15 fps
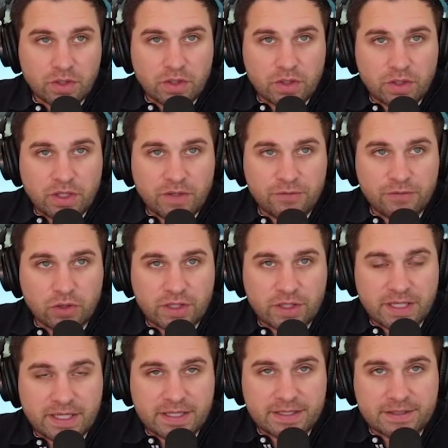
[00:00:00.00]
if you
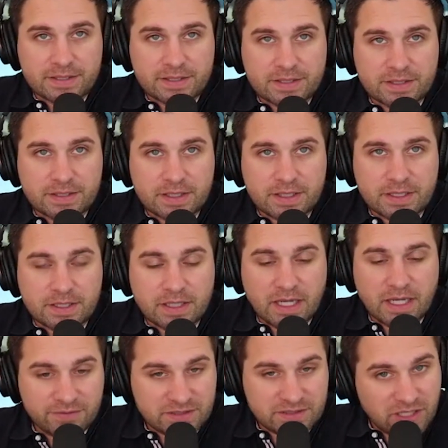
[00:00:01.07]
look at uh,
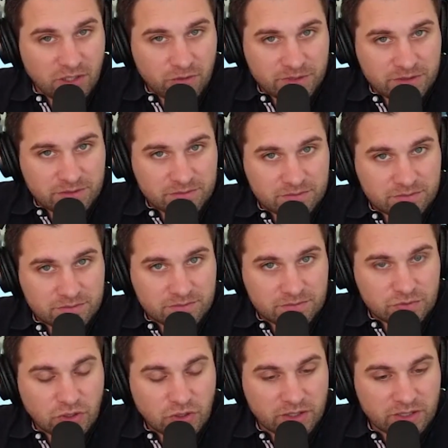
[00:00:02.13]
Ivy Zelman
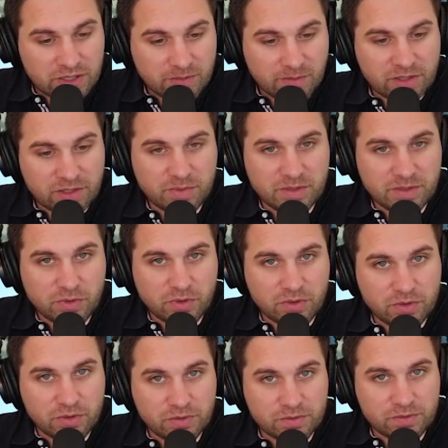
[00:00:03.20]
talking about the
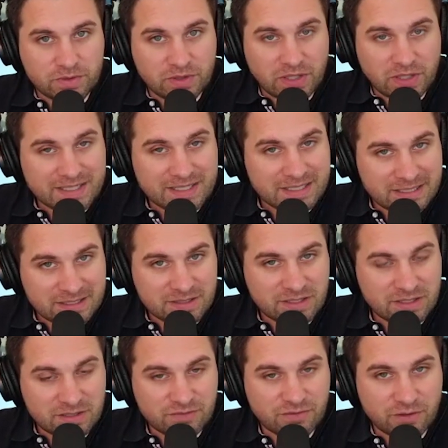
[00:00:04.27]
people locking
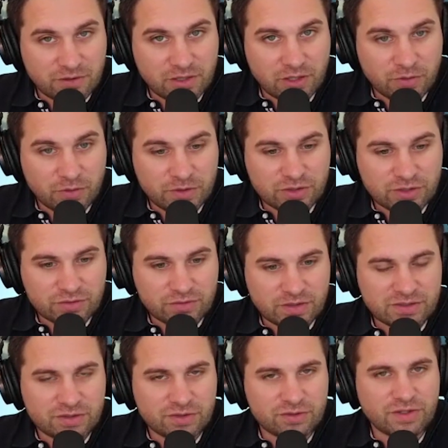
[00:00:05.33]
into these very low interest
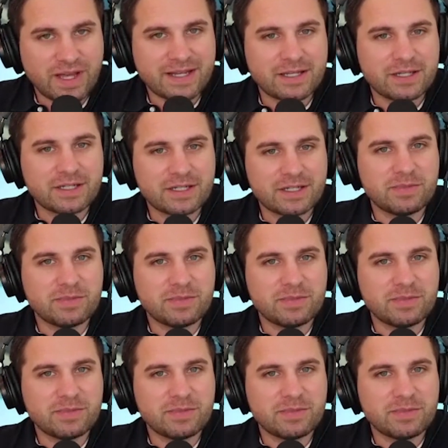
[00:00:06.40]
rates, they're not going right.